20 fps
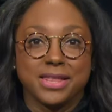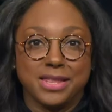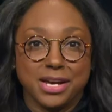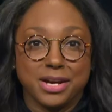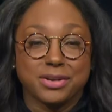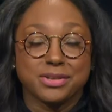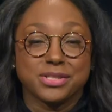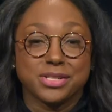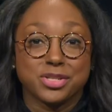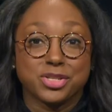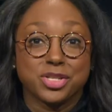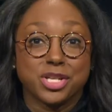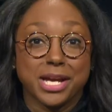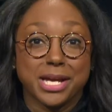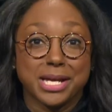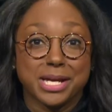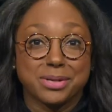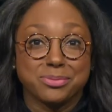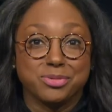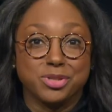There's a
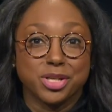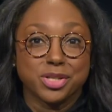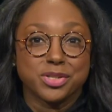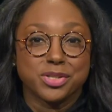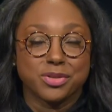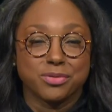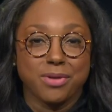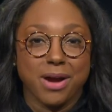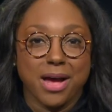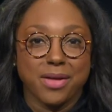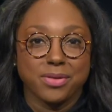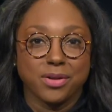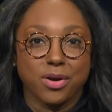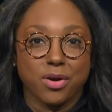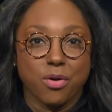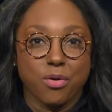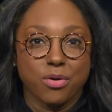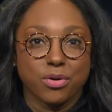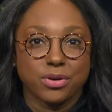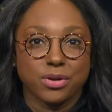shakeup just around
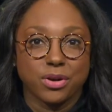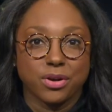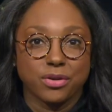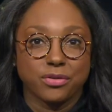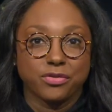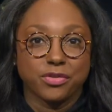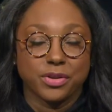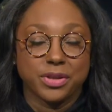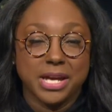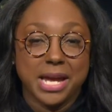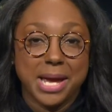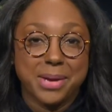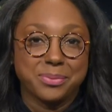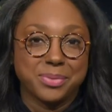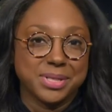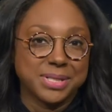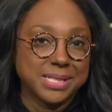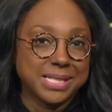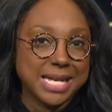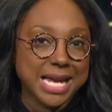the corner for the
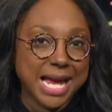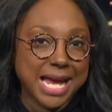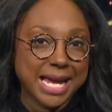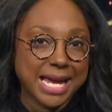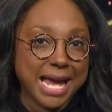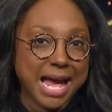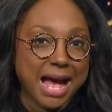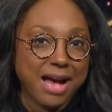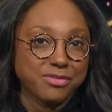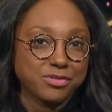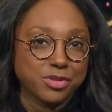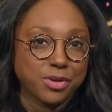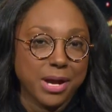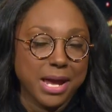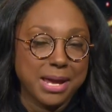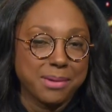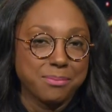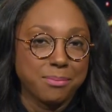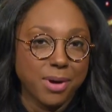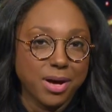MBTA.
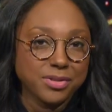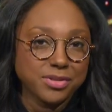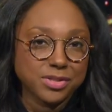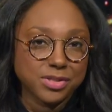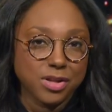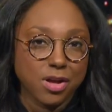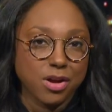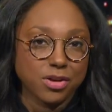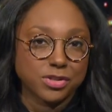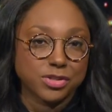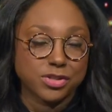After a months long